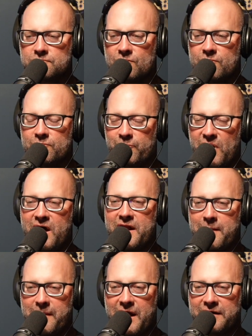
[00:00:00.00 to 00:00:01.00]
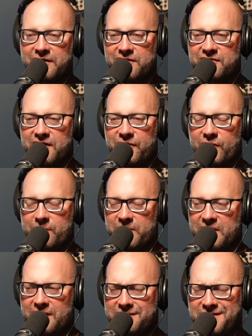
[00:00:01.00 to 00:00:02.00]
But I'm not going to sit there and be
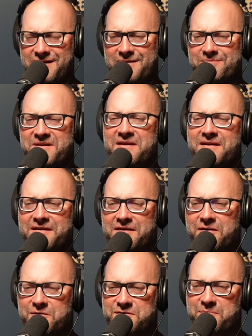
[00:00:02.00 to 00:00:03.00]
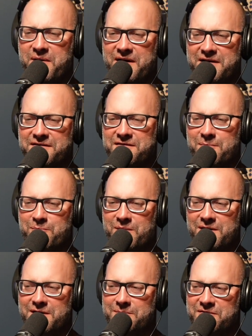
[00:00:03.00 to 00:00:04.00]
like, yeah, Coach Pettit's a
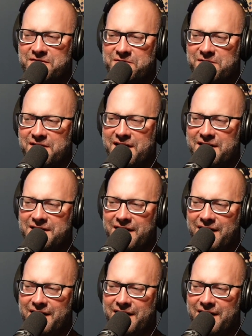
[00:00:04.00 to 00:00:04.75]
bum. Screw that guy.